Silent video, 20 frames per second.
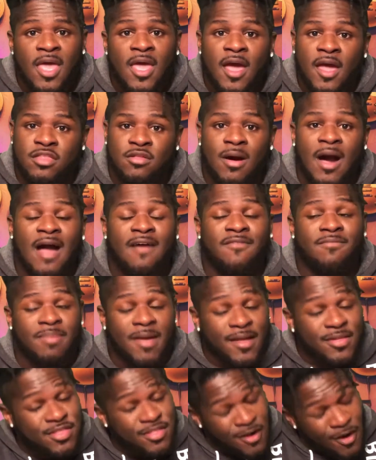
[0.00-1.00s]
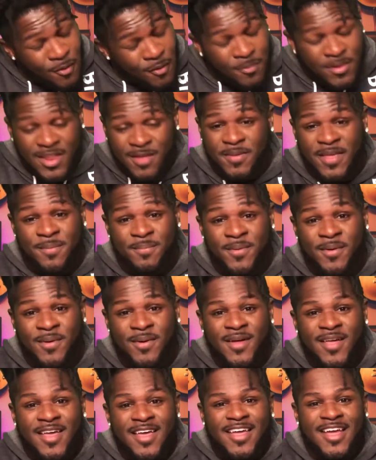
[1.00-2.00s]
And so I've met so many people,
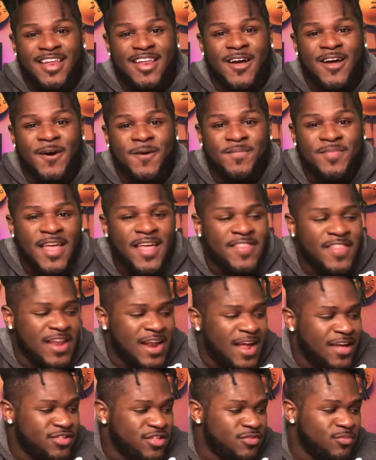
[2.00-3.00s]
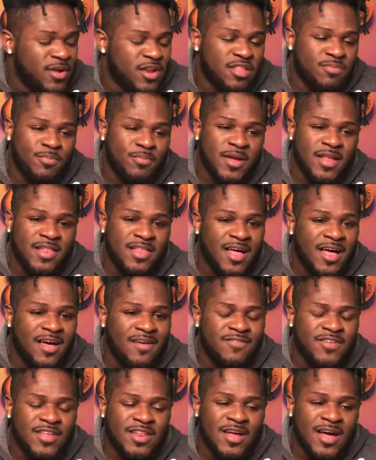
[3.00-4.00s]
that I just want to spread
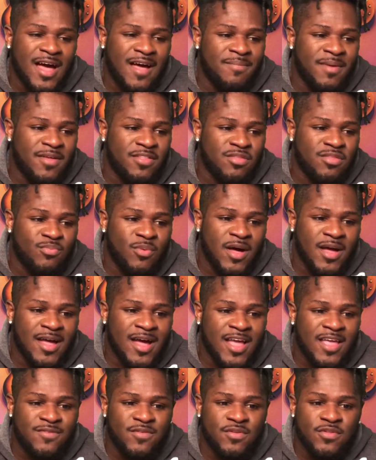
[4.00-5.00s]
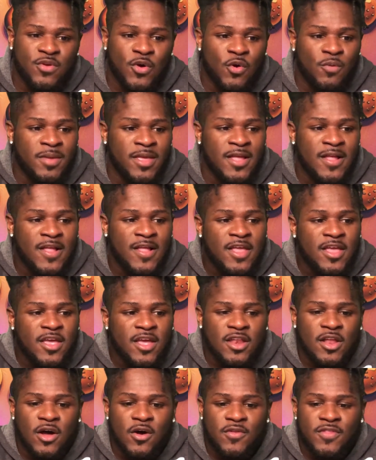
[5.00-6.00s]
love. I met this one guy even told me,
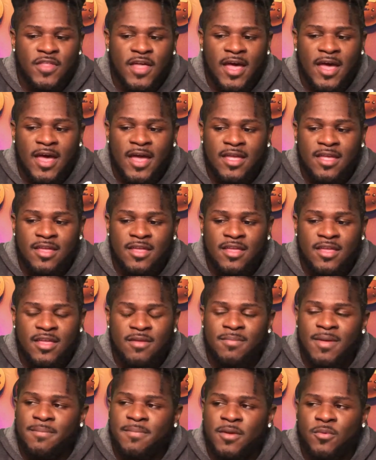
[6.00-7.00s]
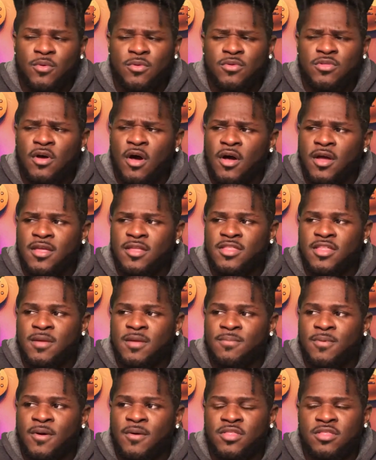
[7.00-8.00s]
that he met me, we were talking, he said,
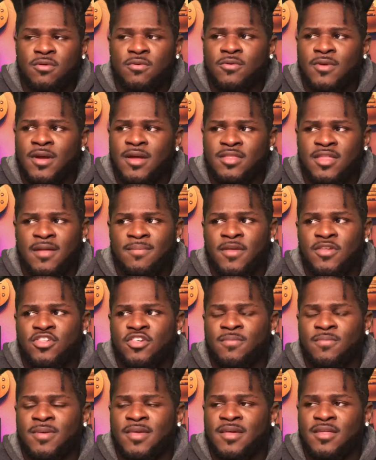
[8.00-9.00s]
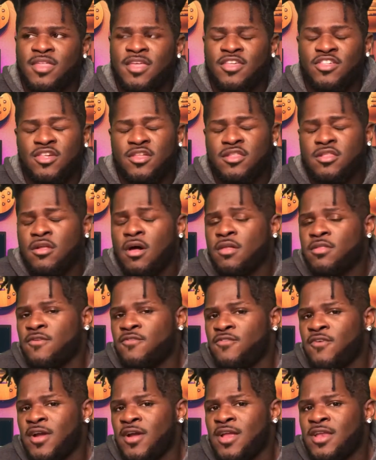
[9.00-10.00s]
bro, it's so crazy I meet you because he had just lost a
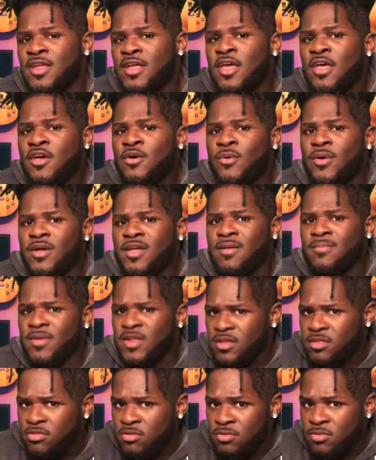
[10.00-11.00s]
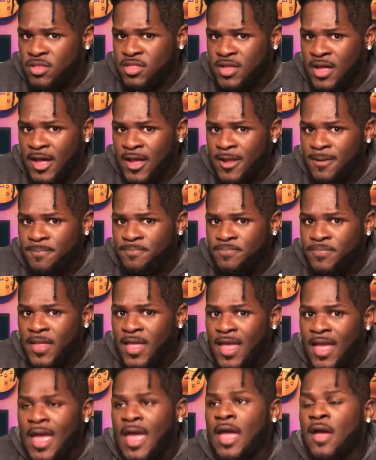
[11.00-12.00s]
friend who had committed suicide.
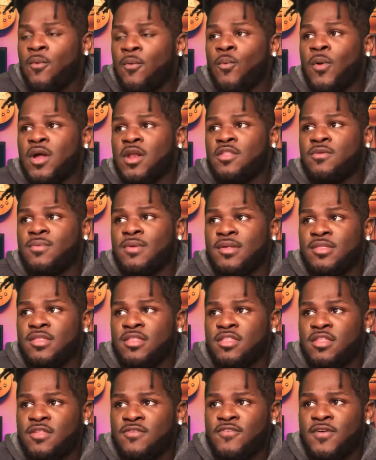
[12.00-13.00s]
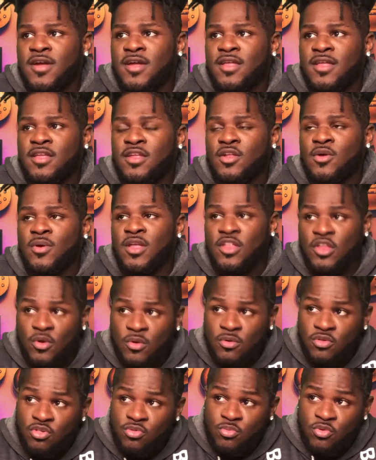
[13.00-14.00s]
And one of the reasons his friend, he knew he
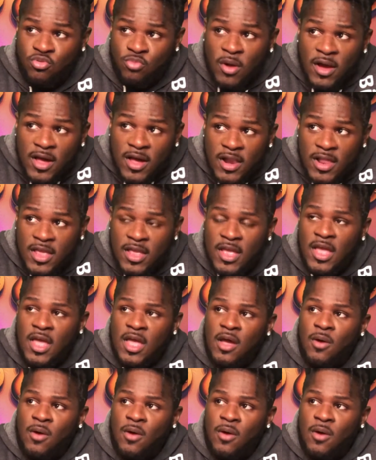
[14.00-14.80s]
was struggling,